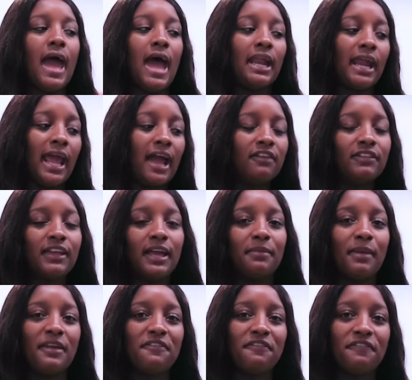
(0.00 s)
And I have like
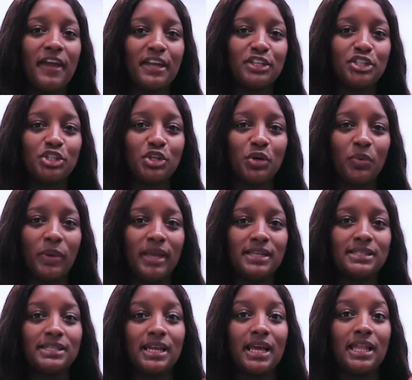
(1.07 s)
my fancier
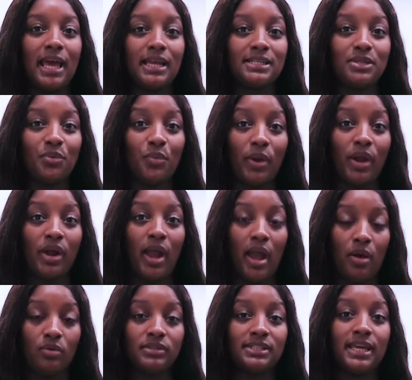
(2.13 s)
wigs that I like to wear out.